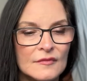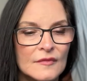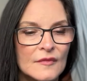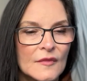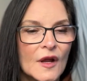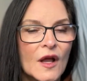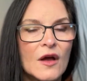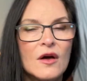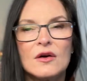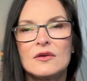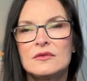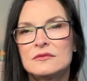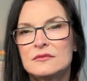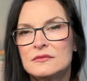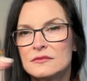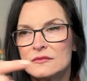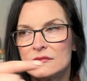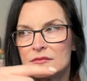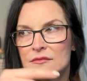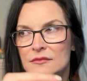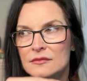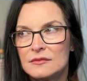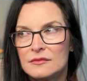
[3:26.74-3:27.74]
Oh,
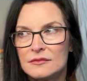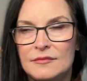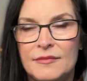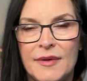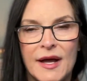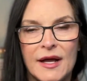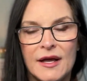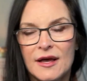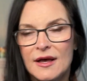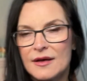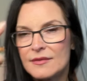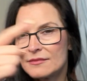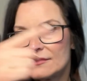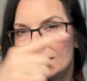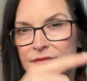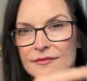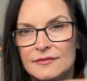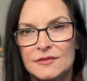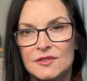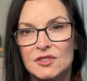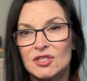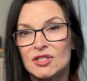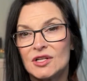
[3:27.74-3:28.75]
back up.
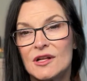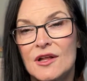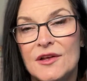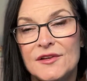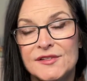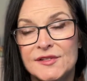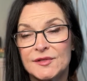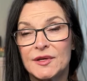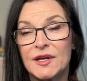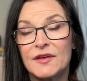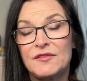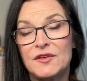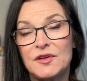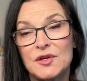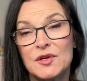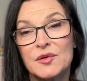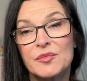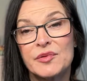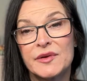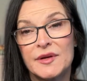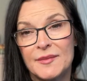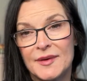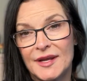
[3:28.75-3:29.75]
She'll also give you your
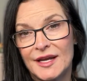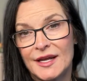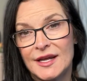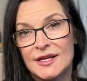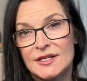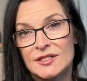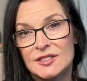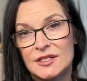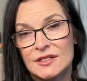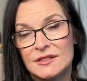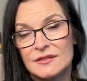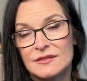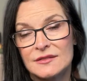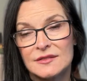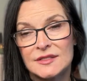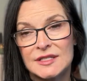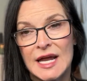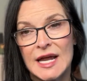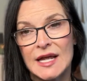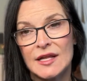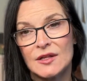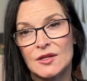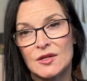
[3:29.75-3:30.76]
pre-medication,
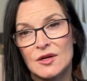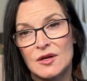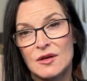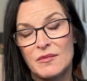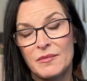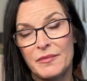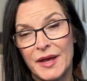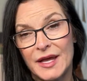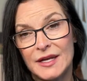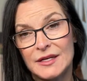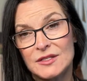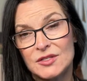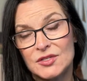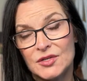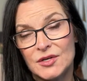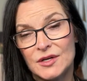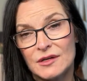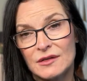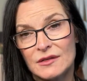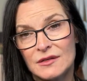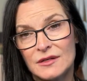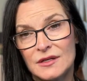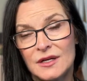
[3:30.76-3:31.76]
Tylenol,
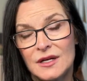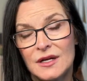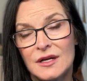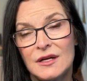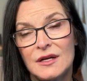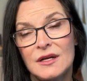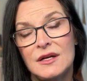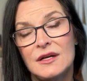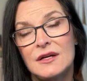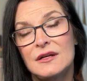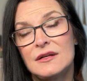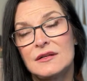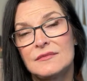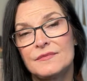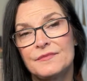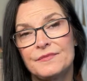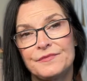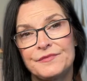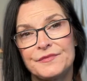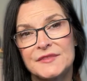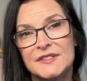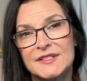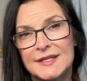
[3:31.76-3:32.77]
Benadryl,
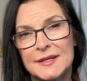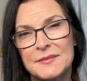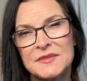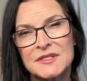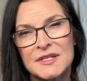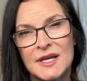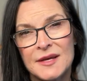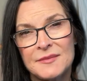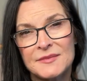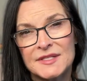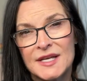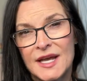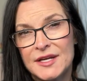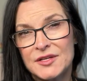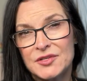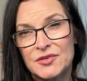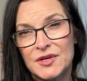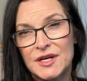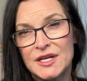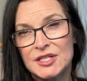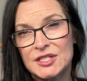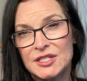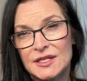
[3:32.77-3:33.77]
sometimes
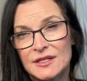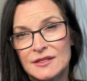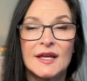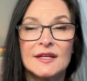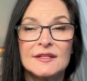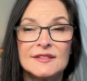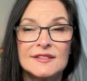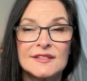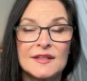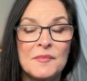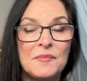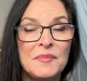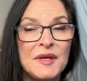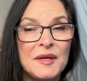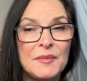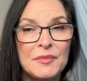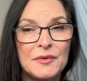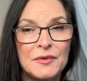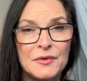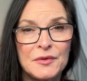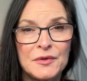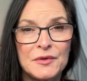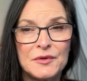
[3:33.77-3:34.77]
hydration, and some
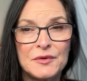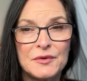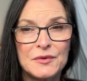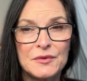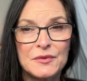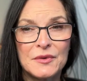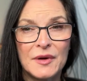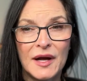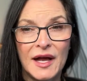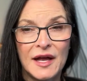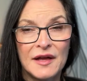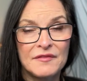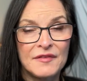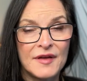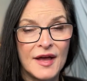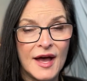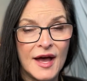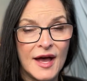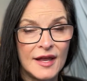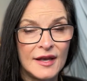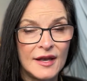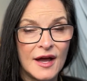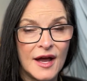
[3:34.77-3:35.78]
people who have
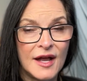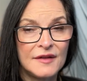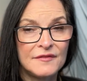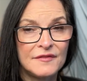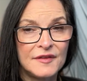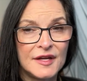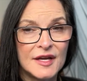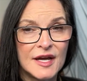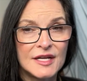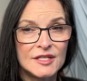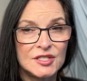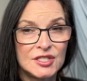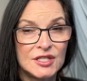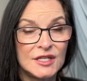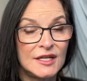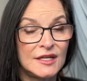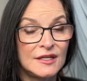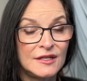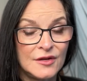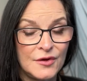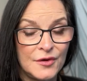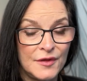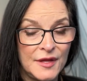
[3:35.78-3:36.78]
had IVIG
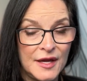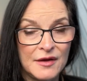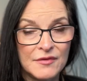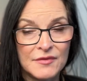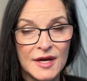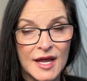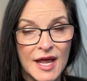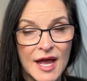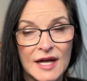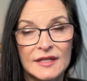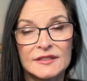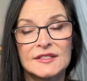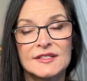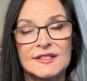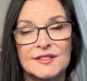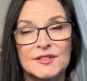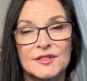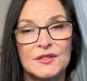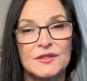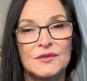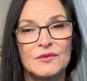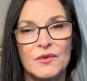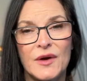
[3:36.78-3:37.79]
and know they react a
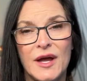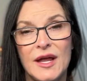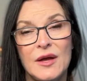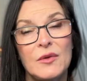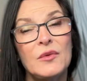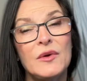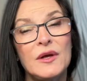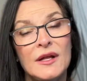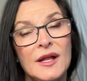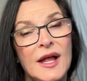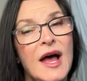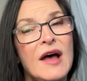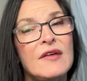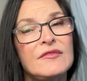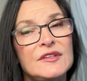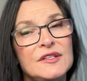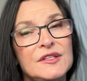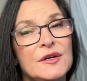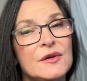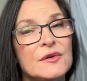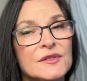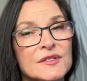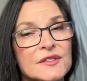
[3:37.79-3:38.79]
certain way will have a
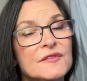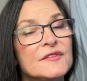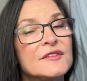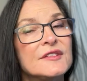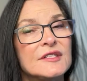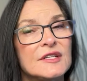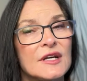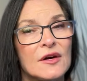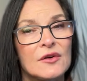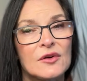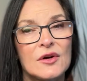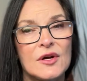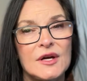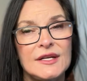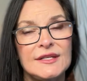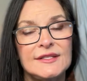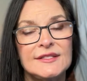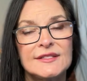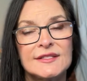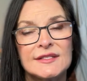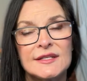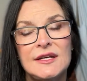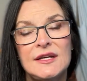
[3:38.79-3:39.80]
dose of
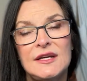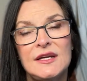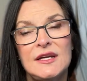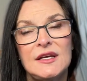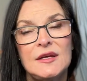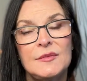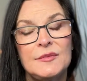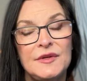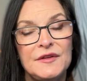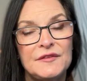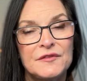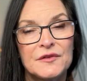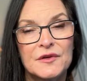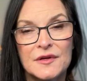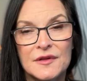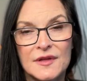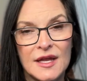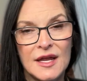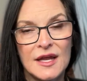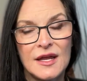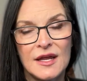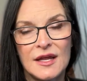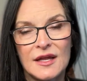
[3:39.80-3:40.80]
steroids before
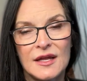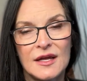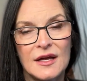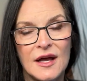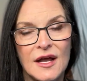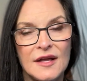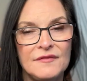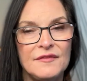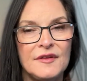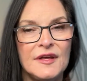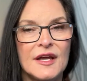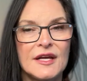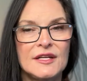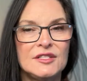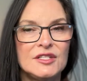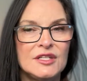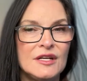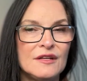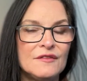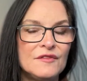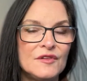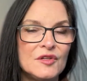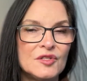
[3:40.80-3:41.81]
the
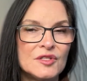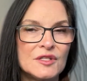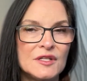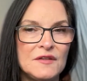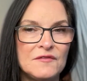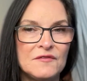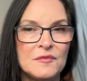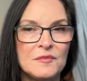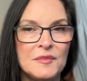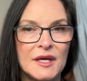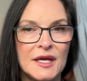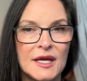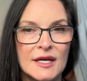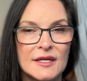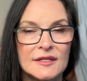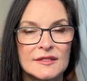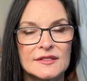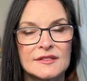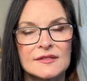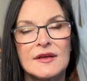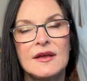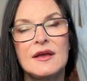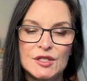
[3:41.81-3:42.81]
IVIG infusion even
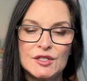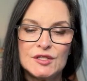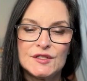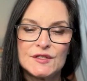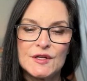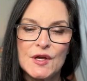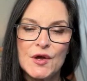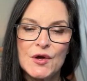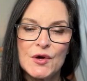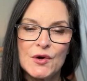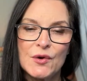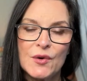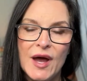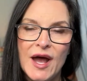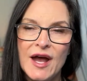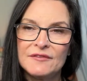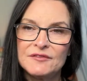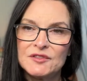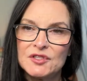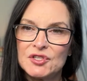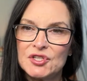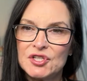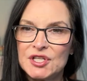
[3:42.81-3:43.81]
begins. So
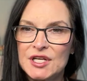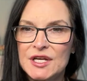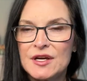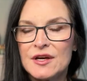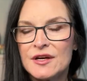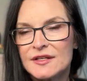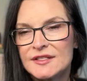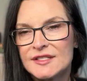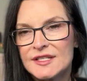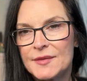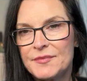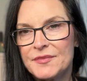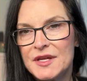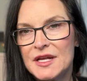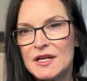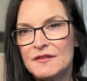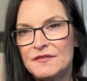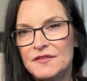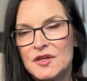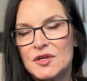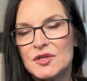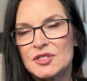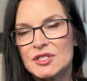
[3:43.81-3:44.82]
after she hooks up the
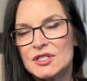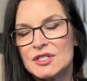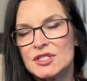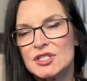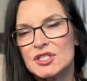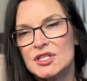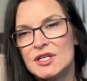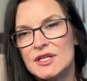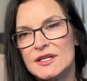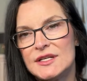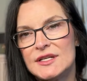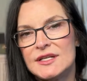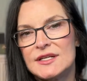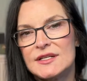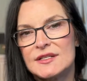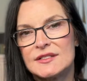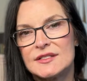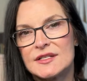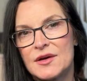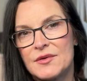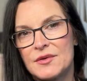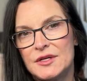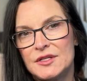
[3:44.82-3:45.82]
infusion, she is
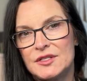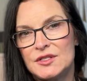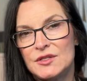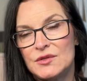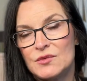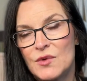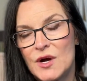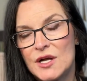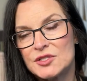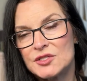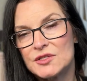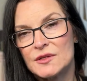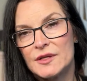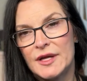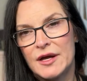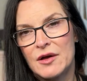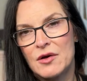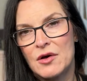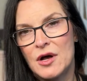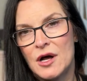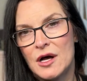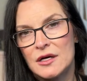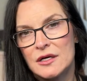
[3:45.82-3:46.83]
going to watch you like
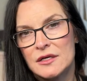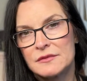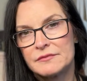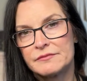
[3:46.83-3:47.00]
a hawk,